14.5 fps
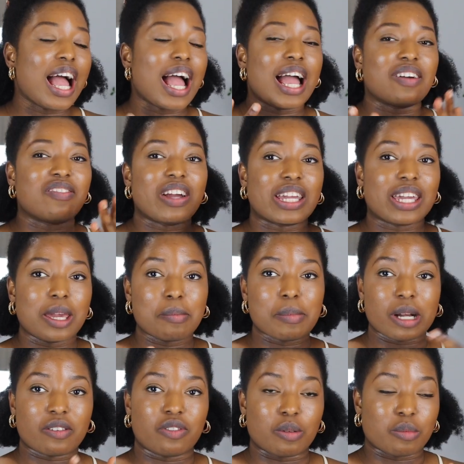I came
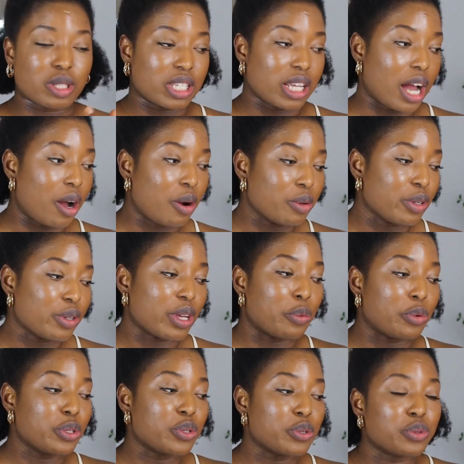back from town, so
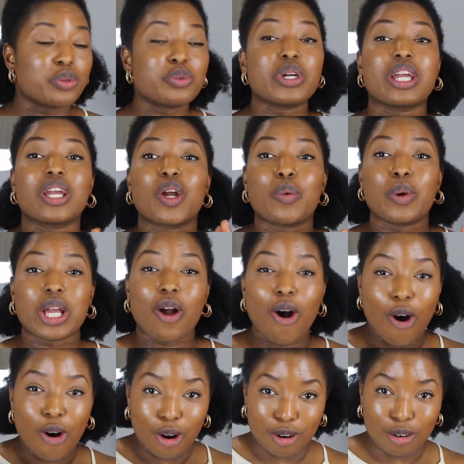I want to do a quick
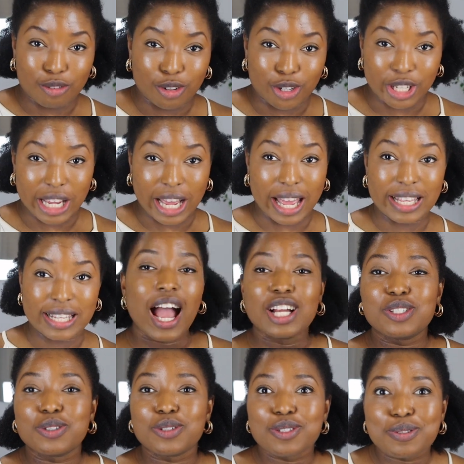haul for you guys.
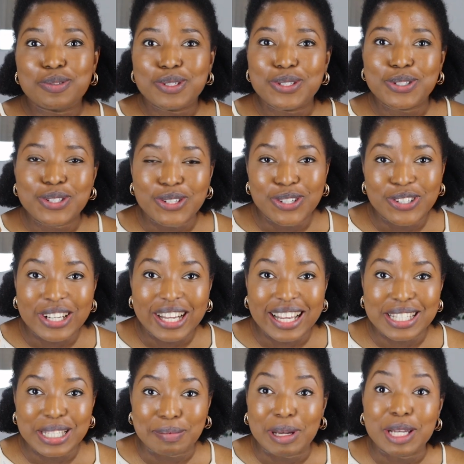I just want to show you
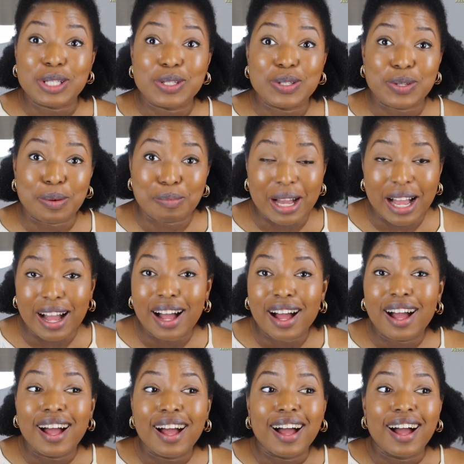guys my
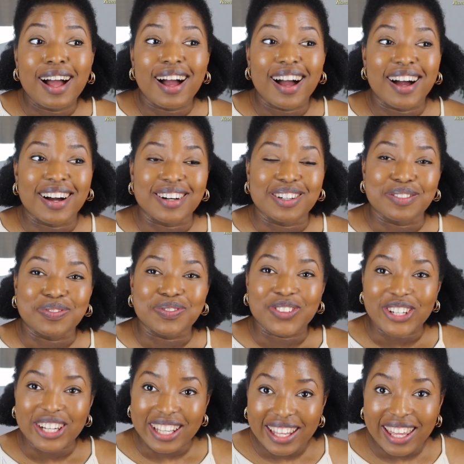summer
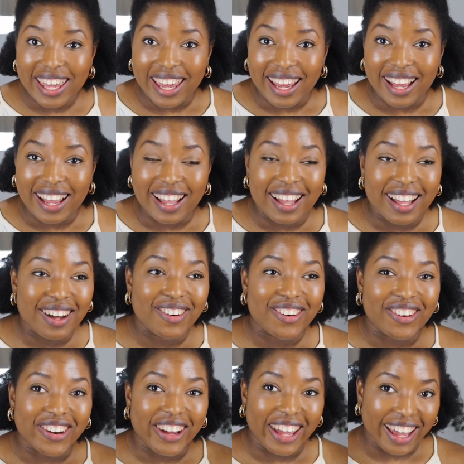body care
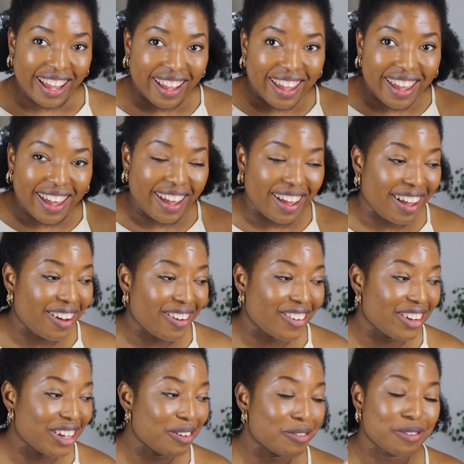or hair care
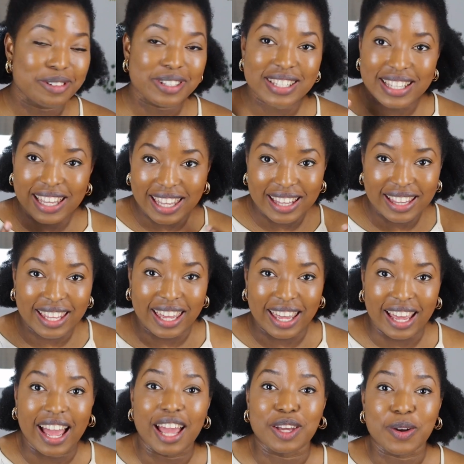or even
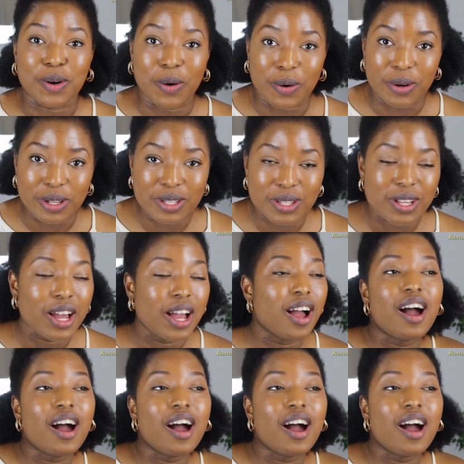skincare I got